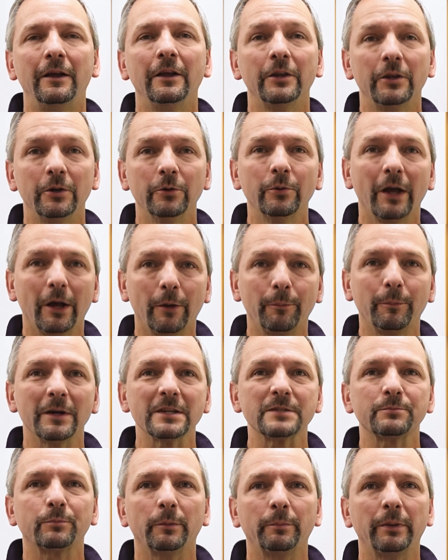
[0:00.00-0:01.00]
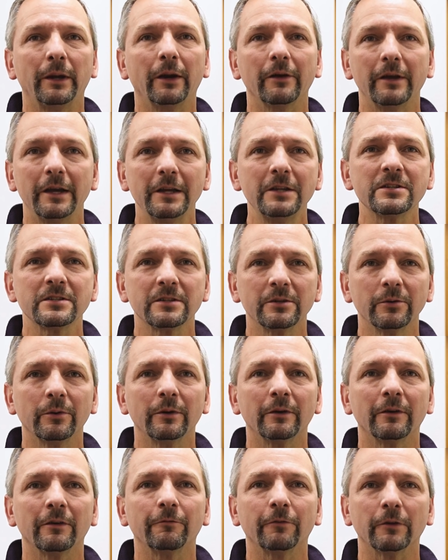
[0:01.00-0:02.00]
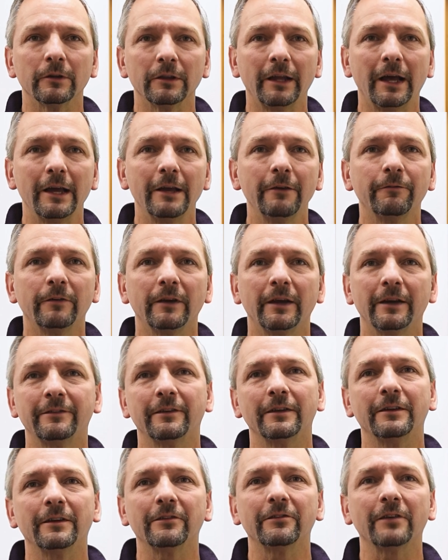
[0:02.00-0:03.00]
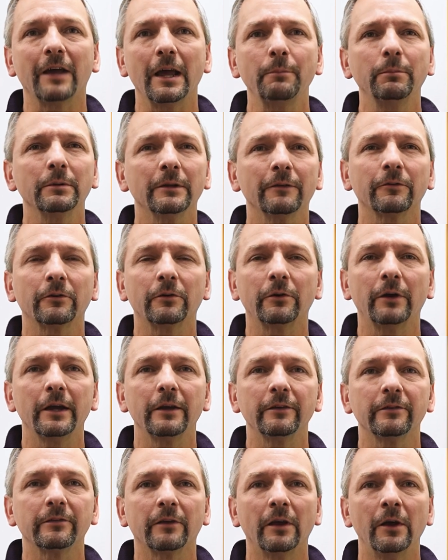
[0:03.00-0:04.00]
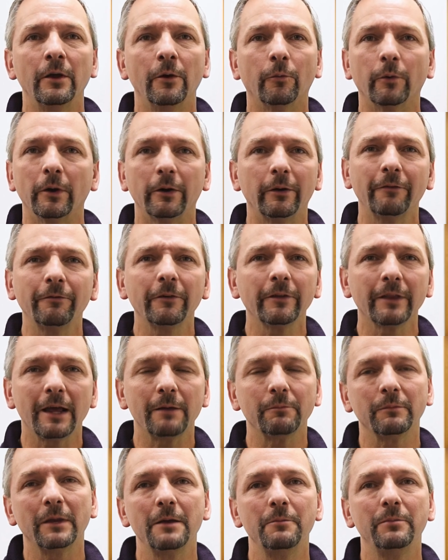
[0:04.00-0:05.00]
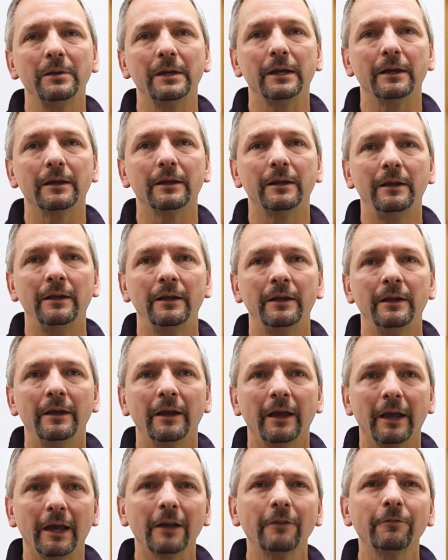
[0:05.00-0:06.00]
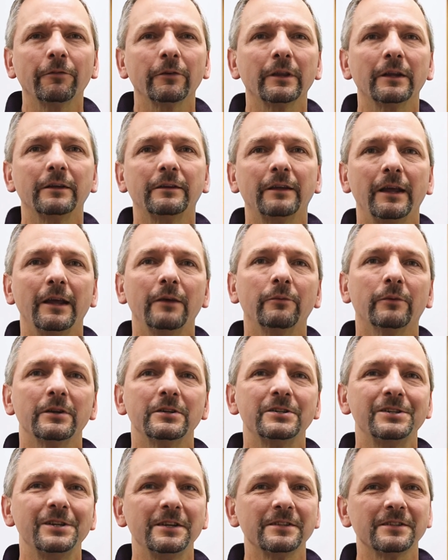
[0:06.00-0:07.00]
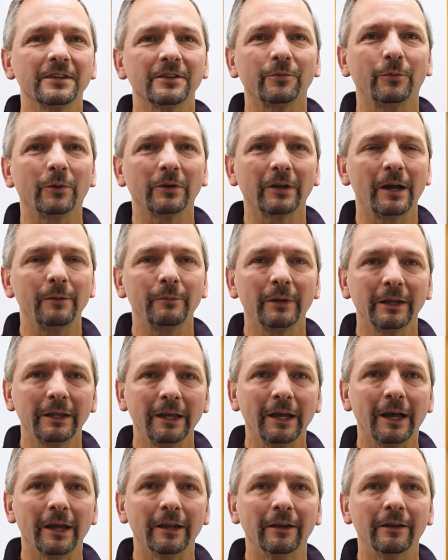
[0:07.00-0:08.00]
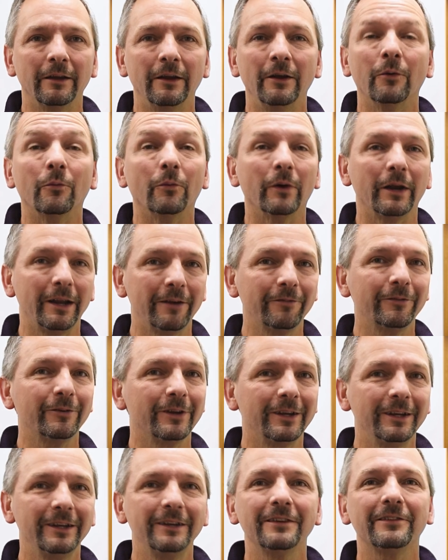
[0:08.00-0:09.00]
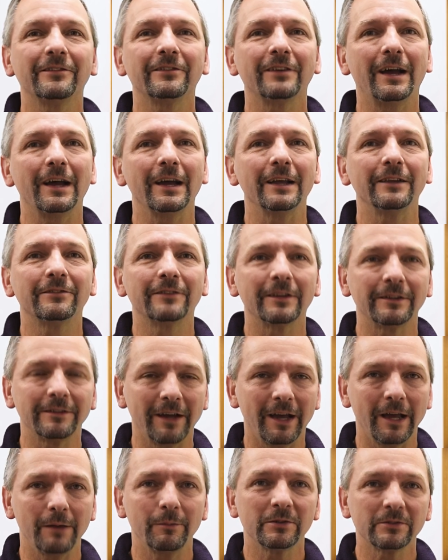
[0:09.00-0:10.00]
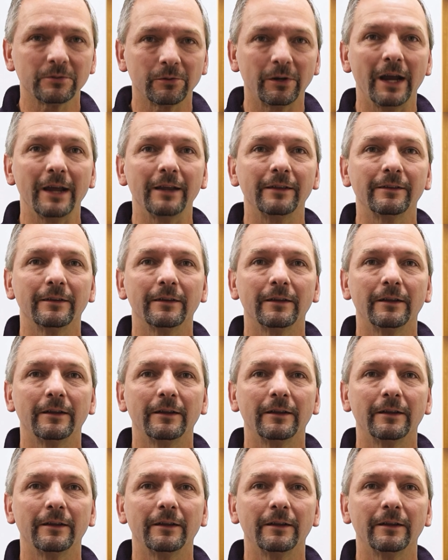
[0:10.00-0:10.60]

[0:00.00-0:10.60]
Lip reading: You help us prepare each student for life as a disciple of Christ, wherever that may be, and for the day when Jesus will come again, whenever He decides the time is right.